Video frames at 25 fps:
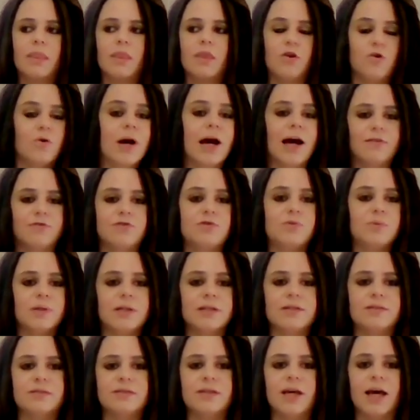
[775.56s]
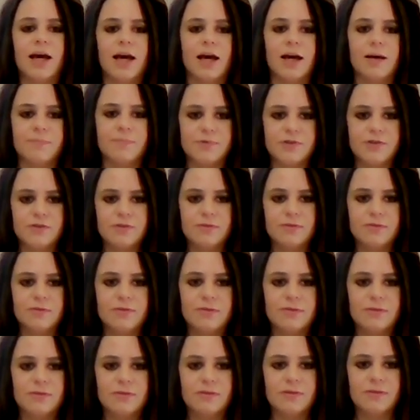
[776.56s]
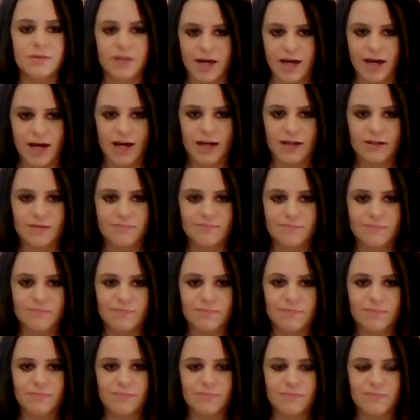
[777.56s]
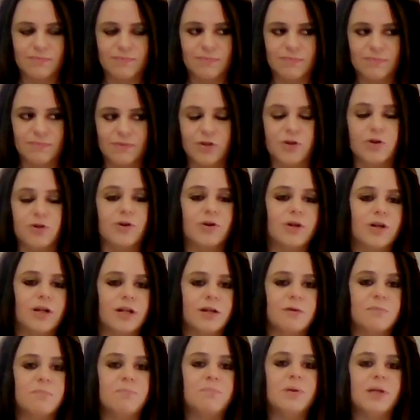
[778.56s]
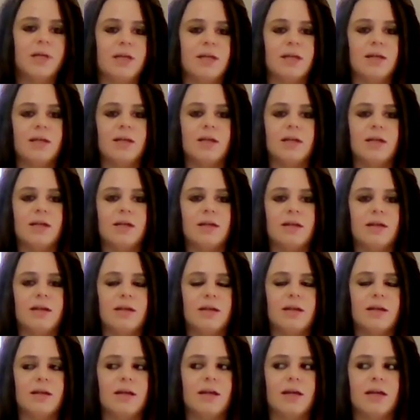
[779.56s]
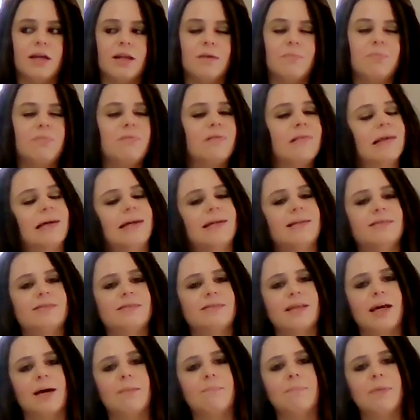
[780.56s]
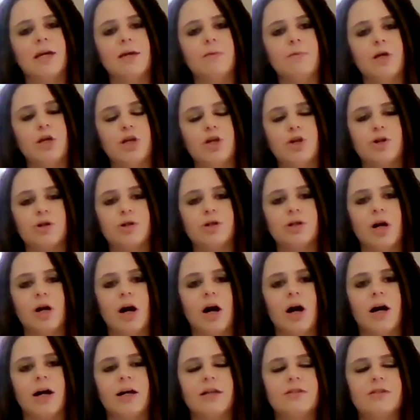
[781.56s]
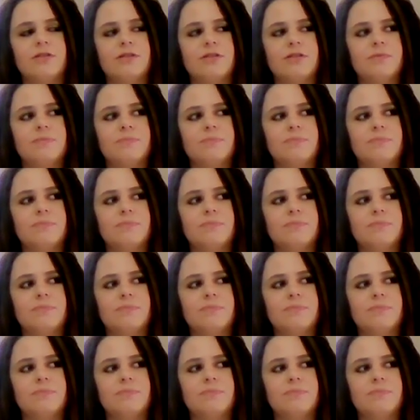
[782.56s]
you have to accept that you're going to be in a place that maybe you're not